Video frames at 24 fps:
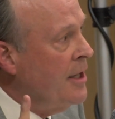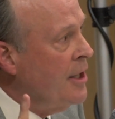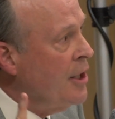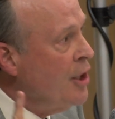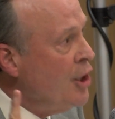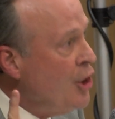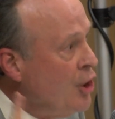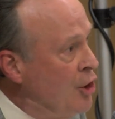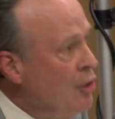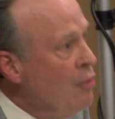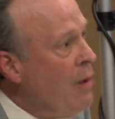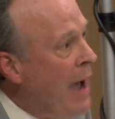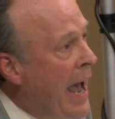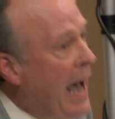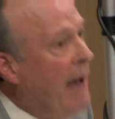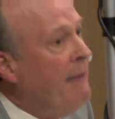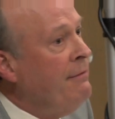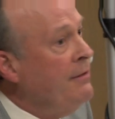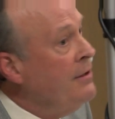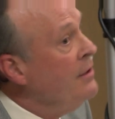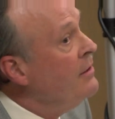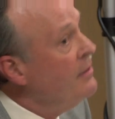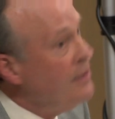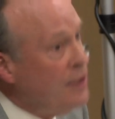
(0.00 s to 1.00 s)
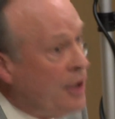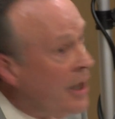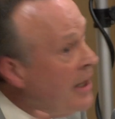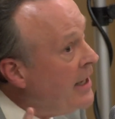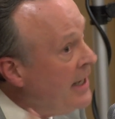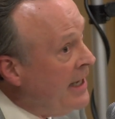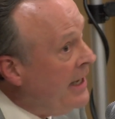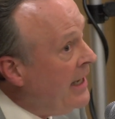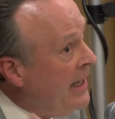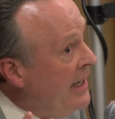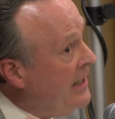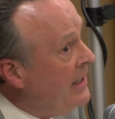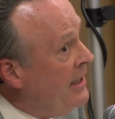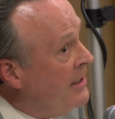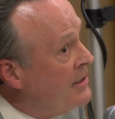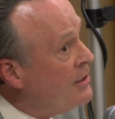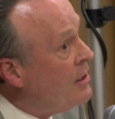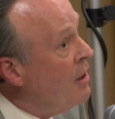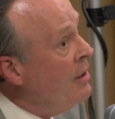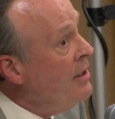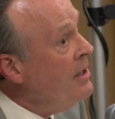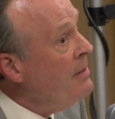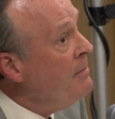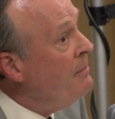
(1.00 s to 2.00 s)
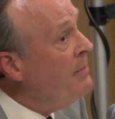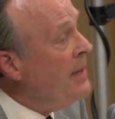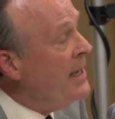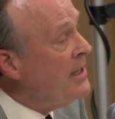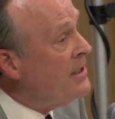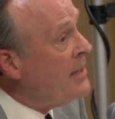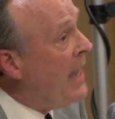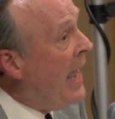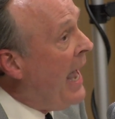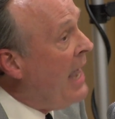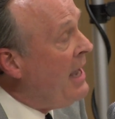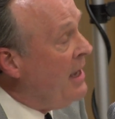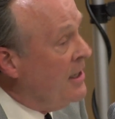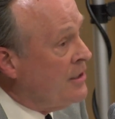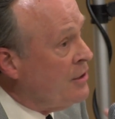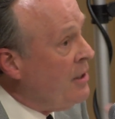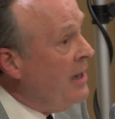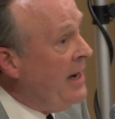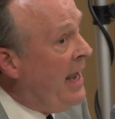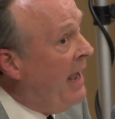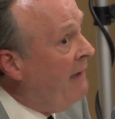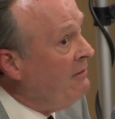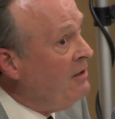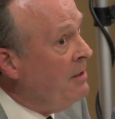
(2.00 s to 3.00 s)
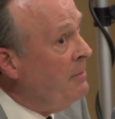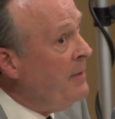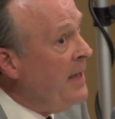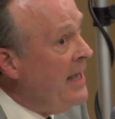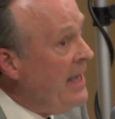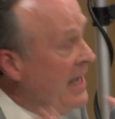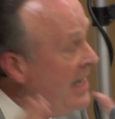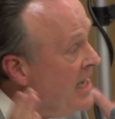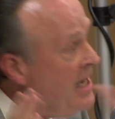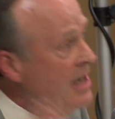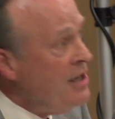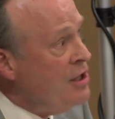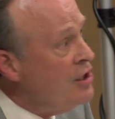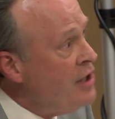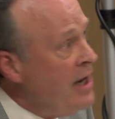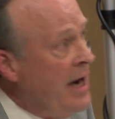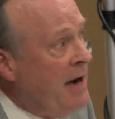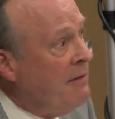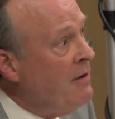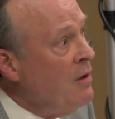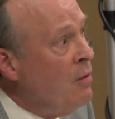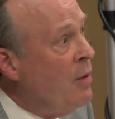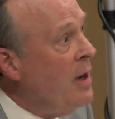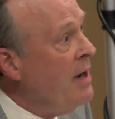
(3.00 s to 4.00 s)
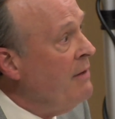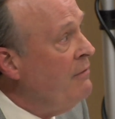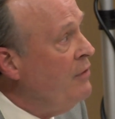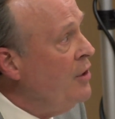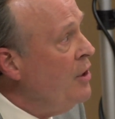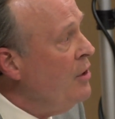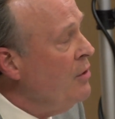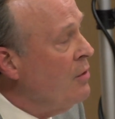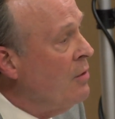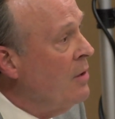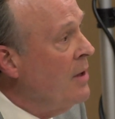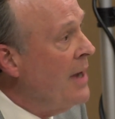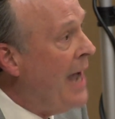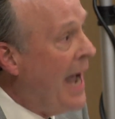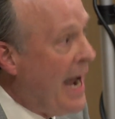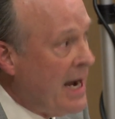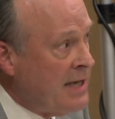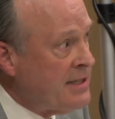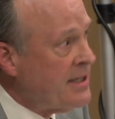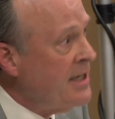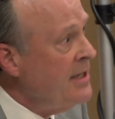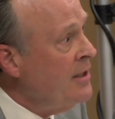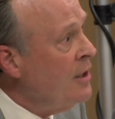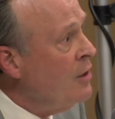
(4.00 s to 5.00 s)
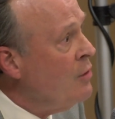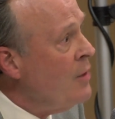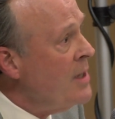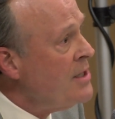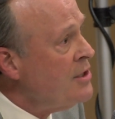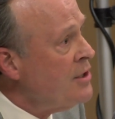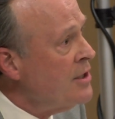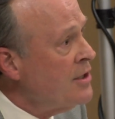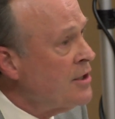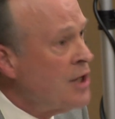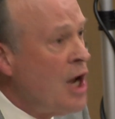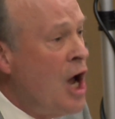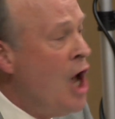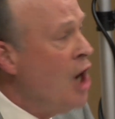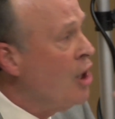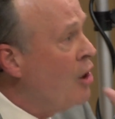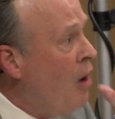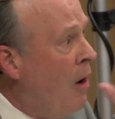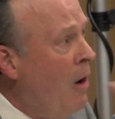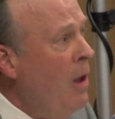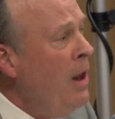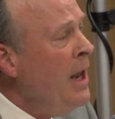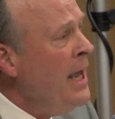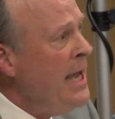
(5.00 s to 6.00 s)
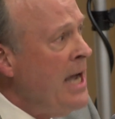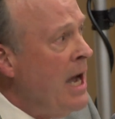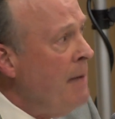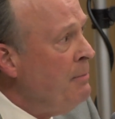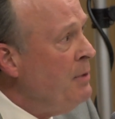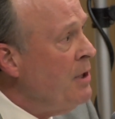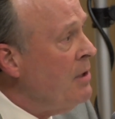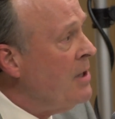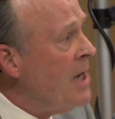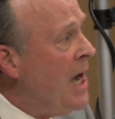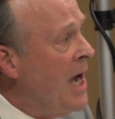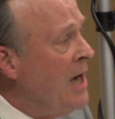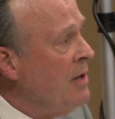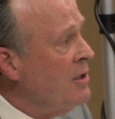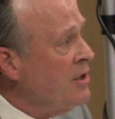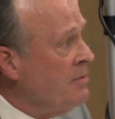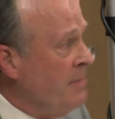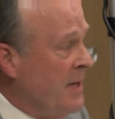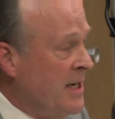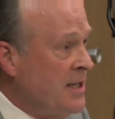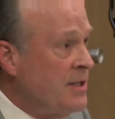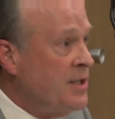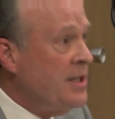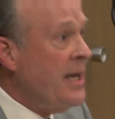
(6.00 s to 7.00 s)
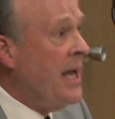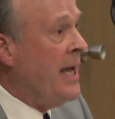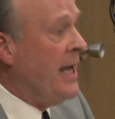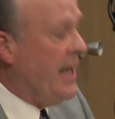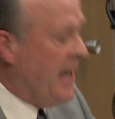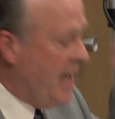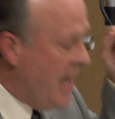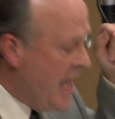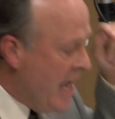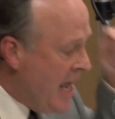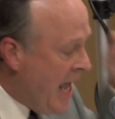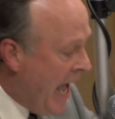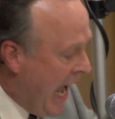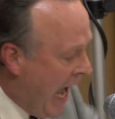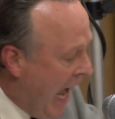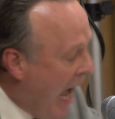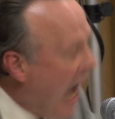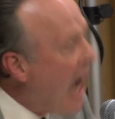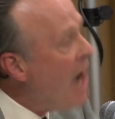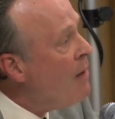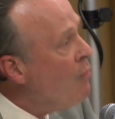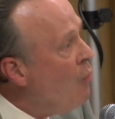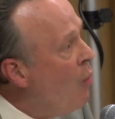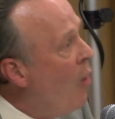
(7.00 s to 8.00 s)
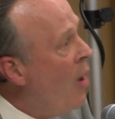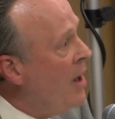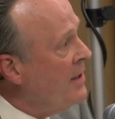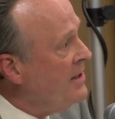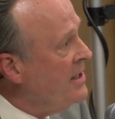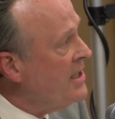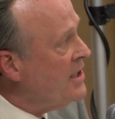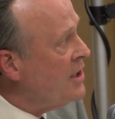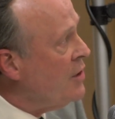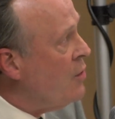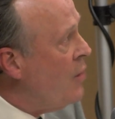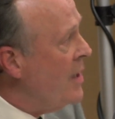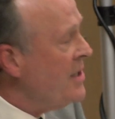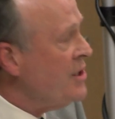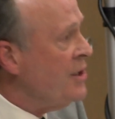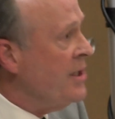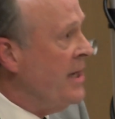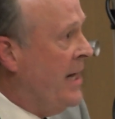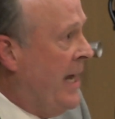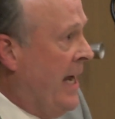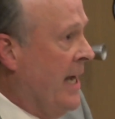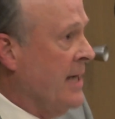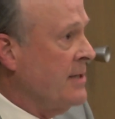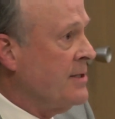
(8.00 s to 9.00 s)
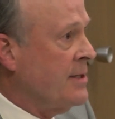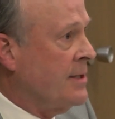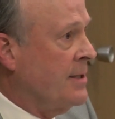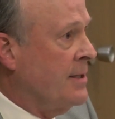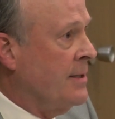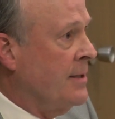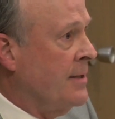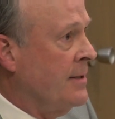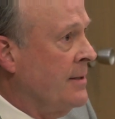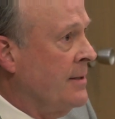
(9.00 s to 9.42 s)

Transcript: you have to, it's going to have to be each and every one of you asking the questions. Calling up your congressman and saying, I want this question asked.